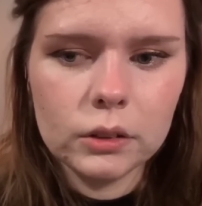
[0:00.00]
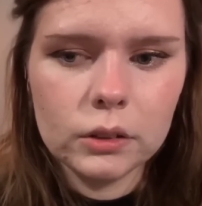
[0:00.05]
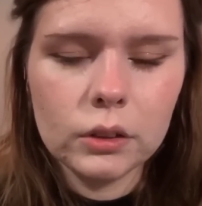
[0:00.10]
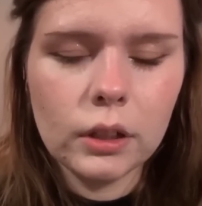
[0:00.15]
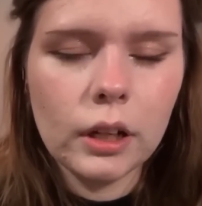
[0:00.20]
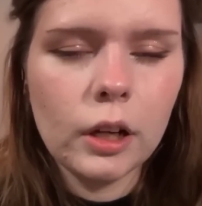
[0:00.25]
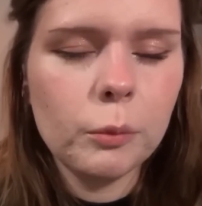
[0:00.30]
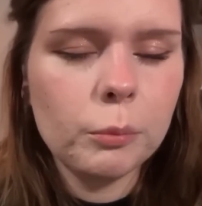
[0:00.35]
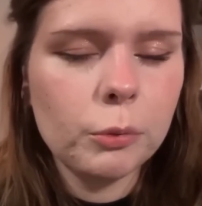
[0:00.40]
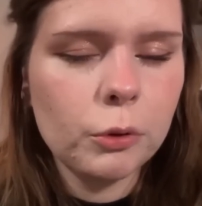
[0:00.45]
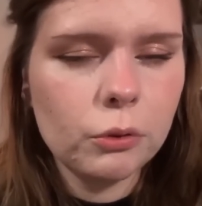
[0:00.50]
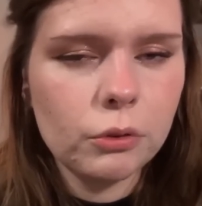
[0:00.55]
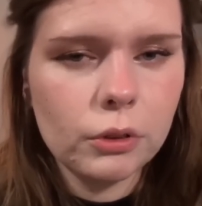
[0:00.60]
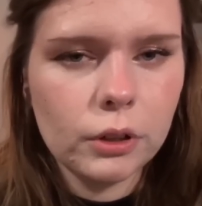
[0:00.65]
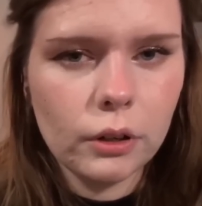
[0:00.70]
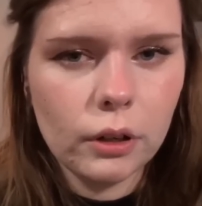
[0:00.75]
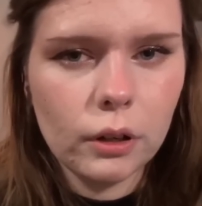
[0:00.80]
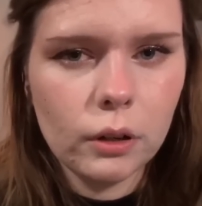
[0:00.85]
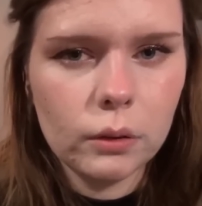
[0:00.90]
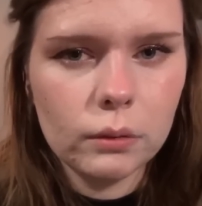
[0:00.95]
help you
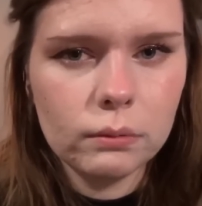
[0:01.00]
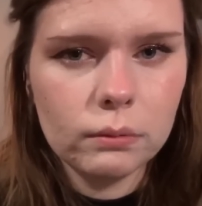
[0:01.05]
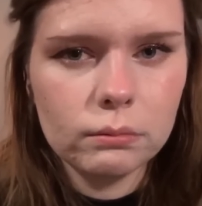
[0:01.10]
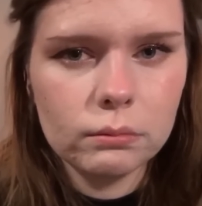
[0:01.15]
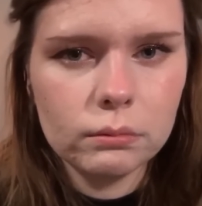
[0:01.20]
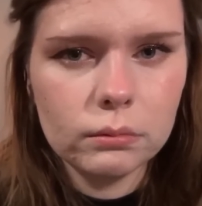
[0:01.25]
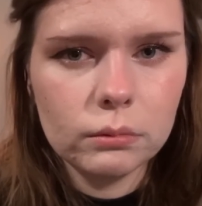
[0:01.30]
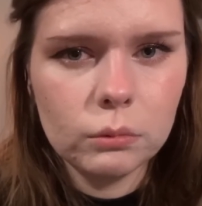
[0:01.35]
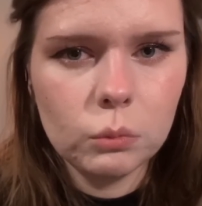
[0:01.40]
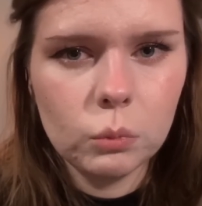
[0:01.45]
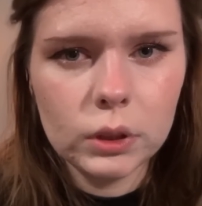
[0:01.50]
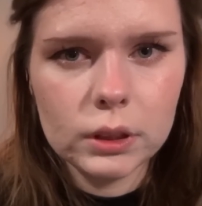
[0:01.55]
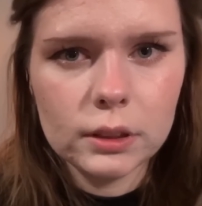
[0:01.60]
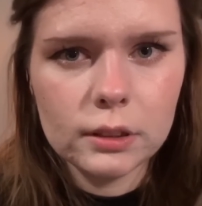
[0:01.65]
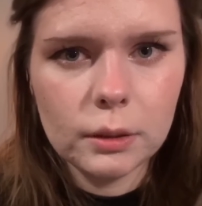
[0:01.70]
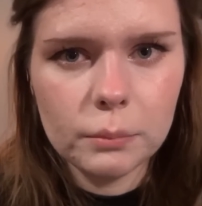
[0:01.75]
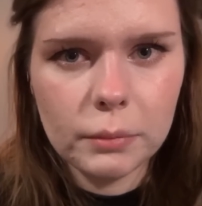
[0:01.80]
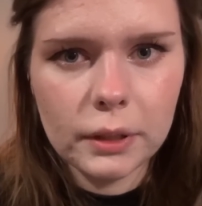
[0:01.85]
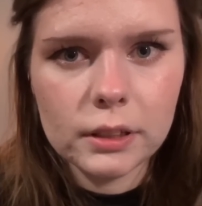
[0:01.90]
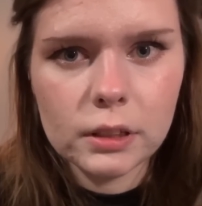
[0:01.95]
figure out what's
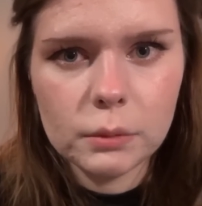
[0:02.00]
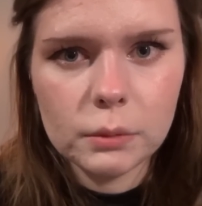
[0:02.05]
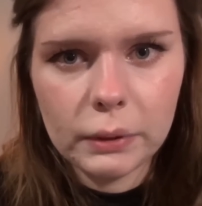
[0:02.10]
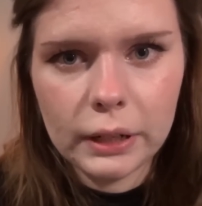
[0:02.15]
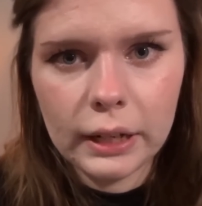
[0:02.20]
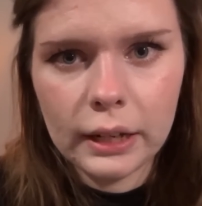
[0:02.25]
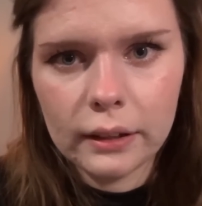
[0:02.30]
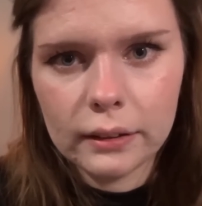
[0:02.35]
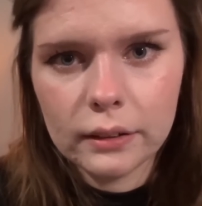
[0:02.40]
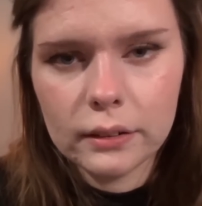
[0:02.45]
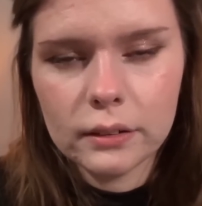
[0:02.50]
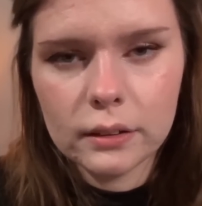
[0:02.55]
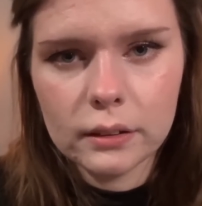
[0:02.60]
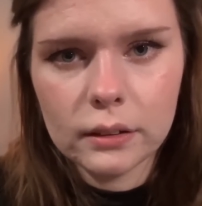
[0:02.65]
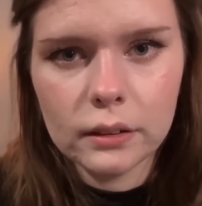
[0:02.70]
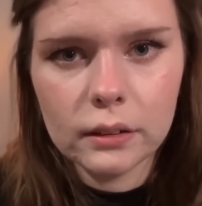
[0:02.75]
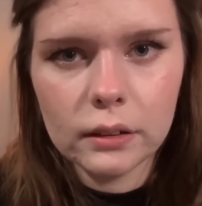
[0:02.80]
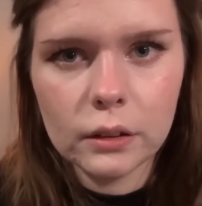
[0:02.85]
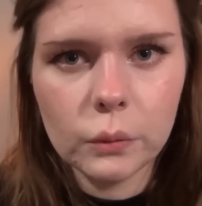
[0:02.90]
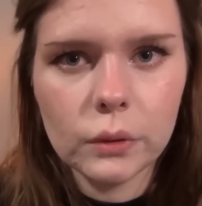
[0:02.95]
the best path to
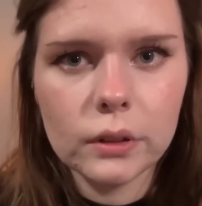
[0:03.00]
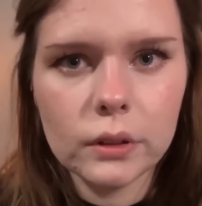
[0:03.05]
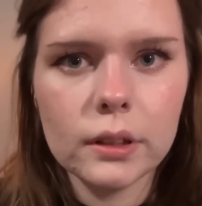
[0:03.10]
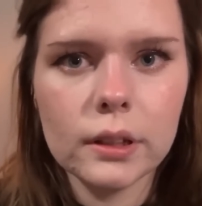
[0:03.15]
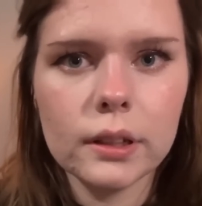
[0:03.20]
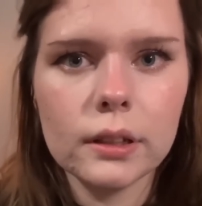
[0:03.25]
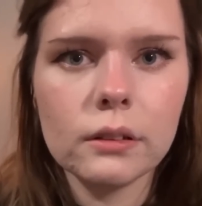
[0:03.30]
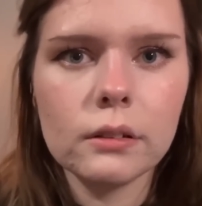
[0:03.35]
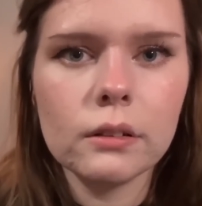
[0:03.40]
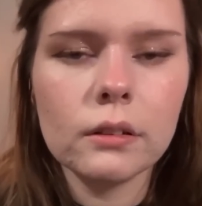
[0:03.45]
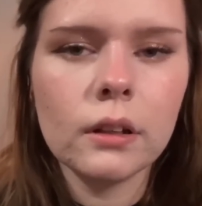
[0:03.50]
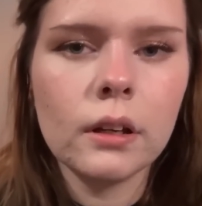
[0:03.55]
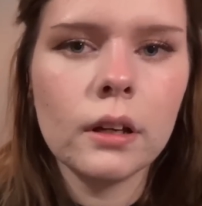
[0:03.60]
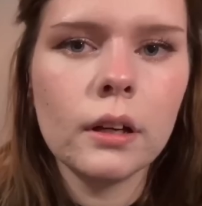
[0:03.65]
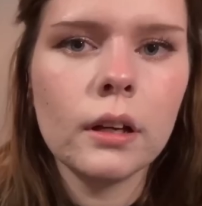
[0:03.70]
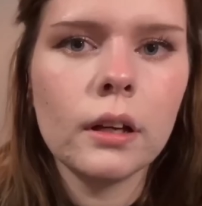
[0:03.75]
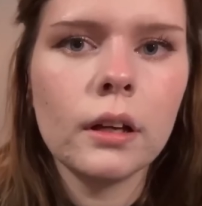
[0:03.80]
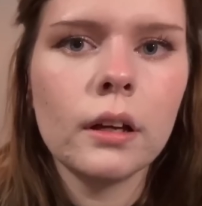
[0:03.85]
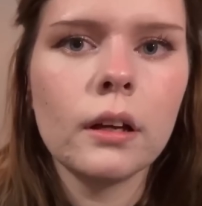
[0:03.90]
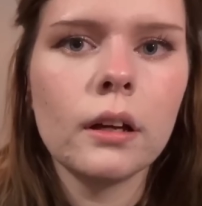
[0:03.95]
dealing with this.
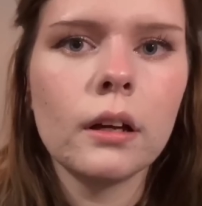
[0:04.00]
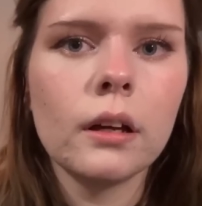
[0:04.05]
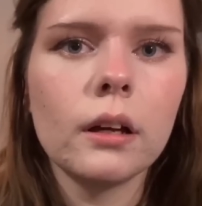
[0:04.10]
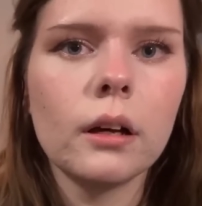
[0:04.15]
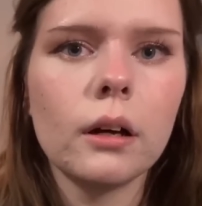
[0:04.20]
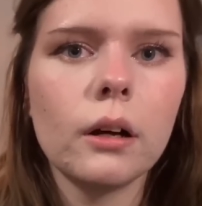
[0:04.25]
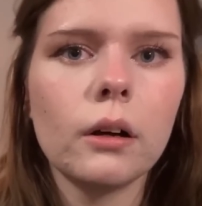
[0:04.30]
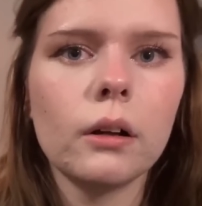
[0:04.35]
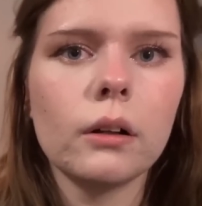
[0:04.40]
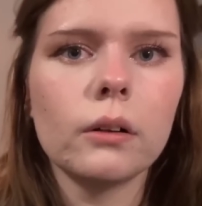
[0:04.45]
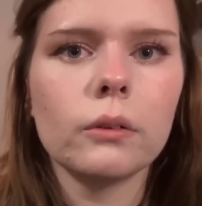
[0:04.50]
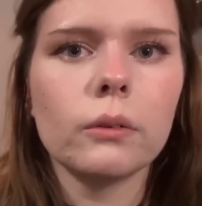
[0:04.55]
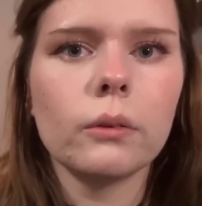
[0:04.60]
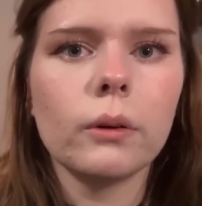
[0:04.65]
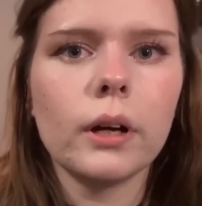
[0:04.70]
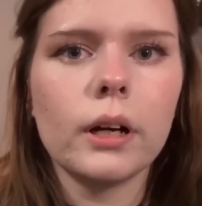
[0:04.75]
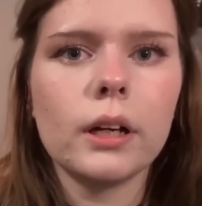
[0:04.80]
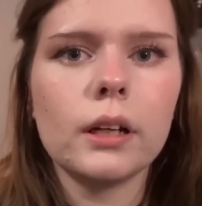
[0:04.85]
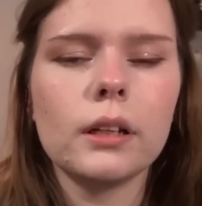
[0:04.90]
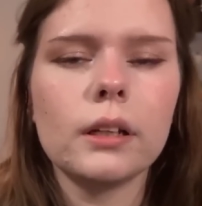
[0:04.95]

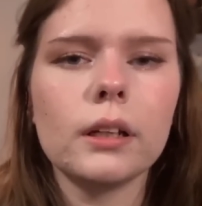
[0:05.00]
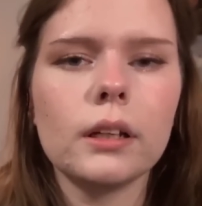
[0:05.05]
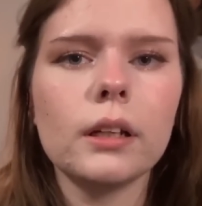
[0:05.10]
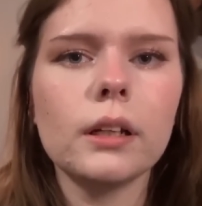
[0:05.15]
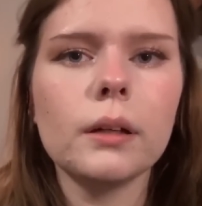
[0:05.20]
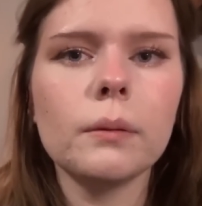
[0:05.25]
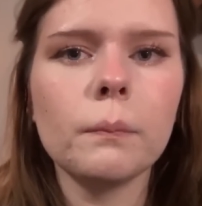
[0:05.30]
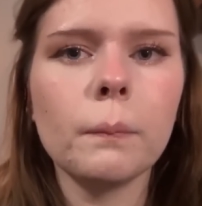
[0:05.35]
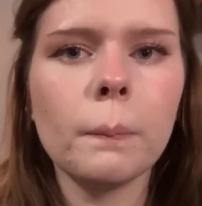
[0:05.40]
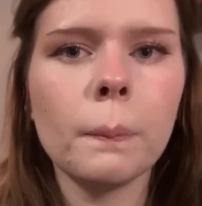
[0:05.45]
Alrighty.